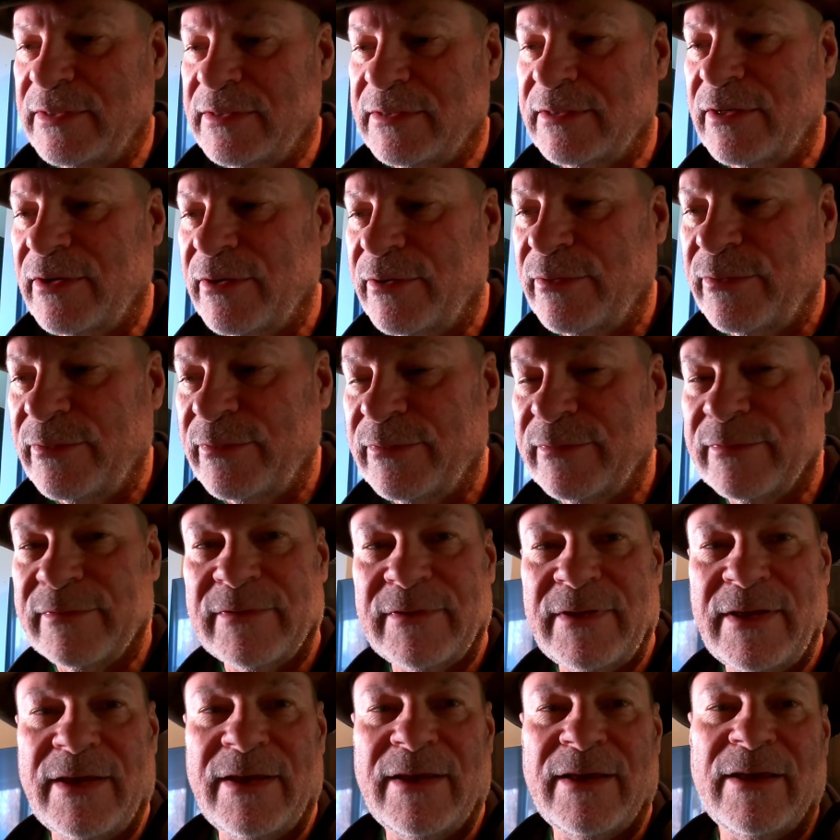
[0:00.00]
so
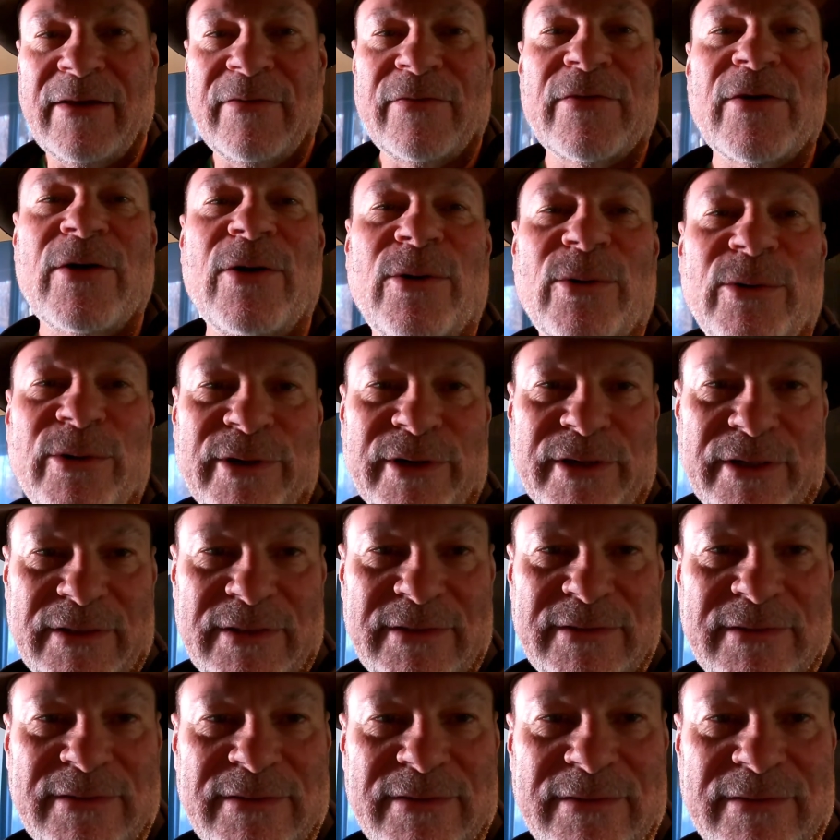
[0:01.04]
of
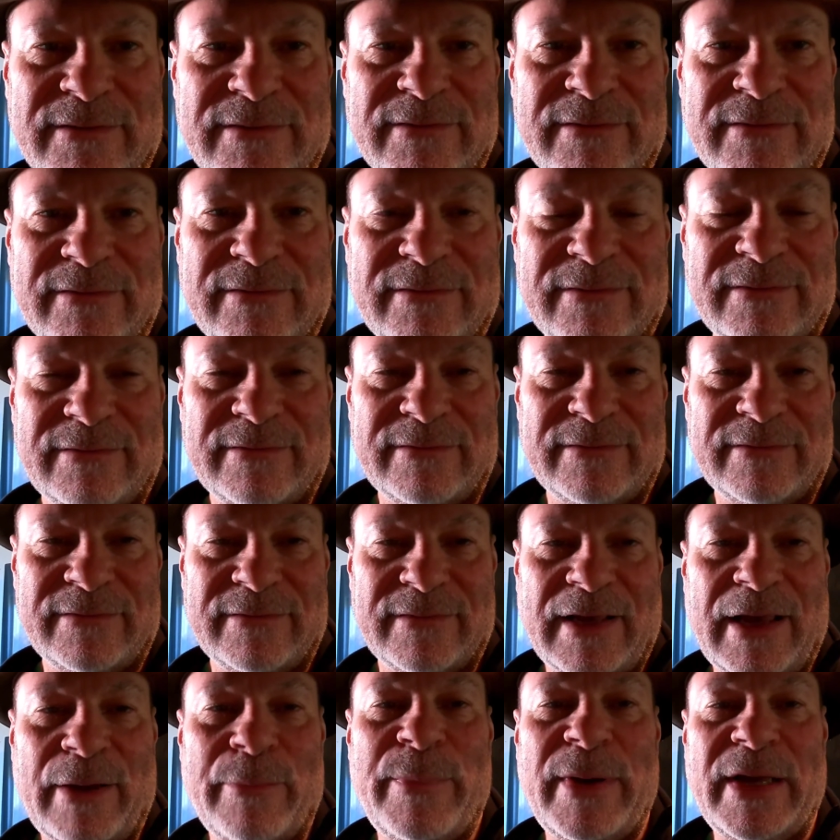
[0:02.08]
course,
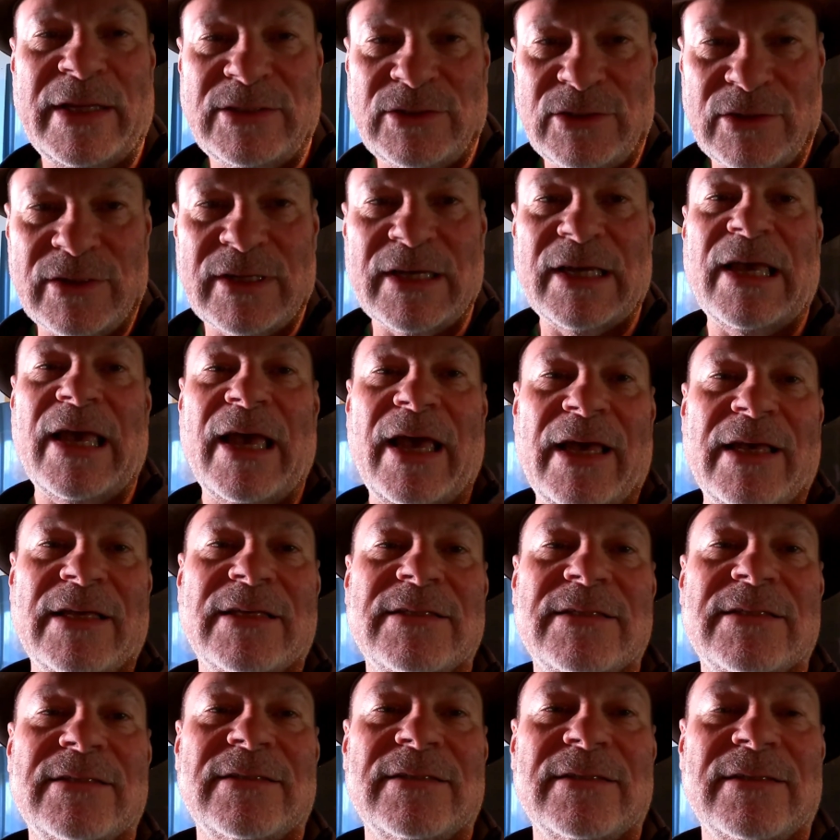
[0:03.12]
I bet you could
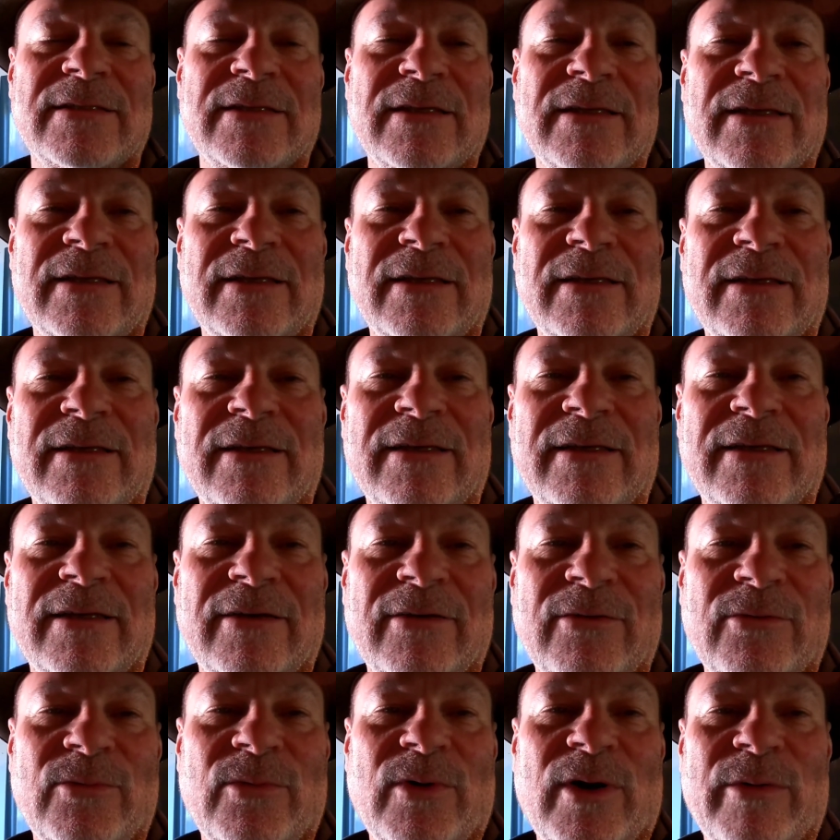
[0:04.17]
guess
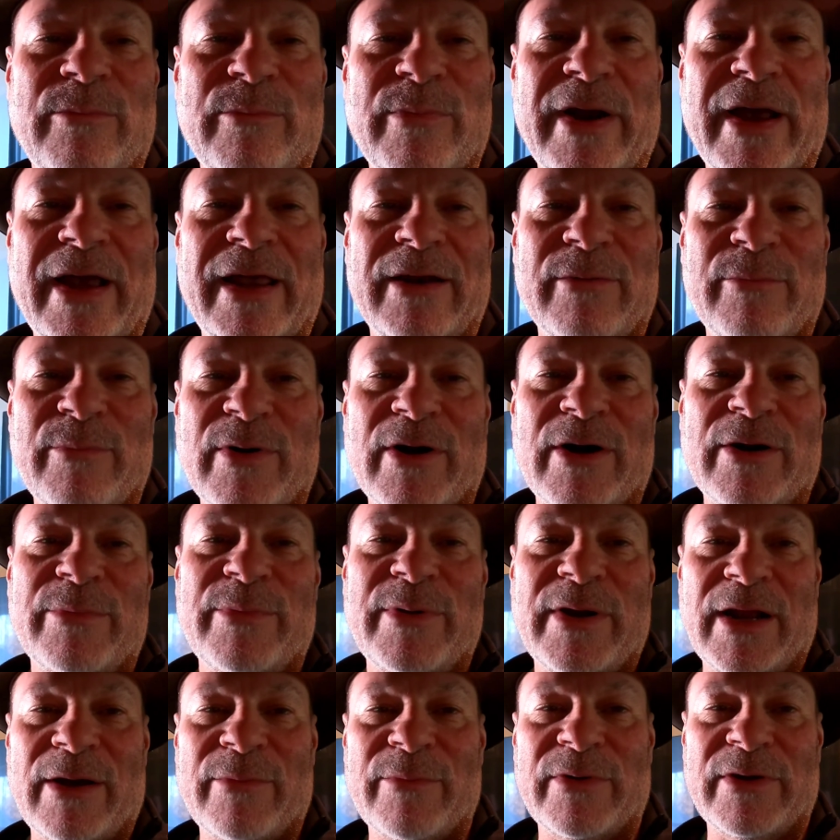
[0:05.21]
what brand of
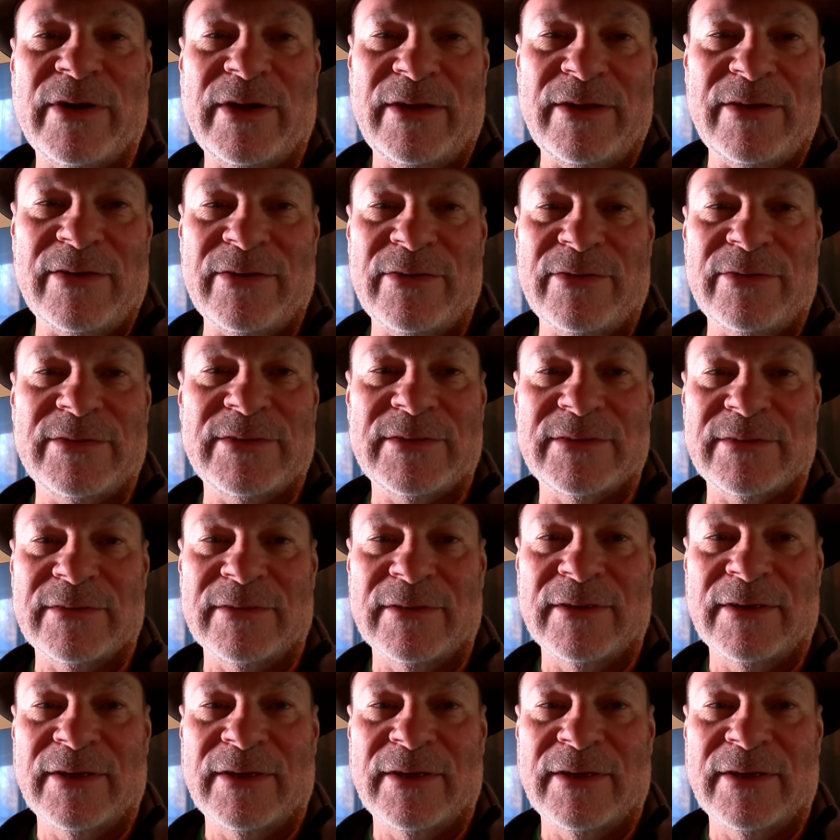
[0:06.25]
bourbon I'm gonna use.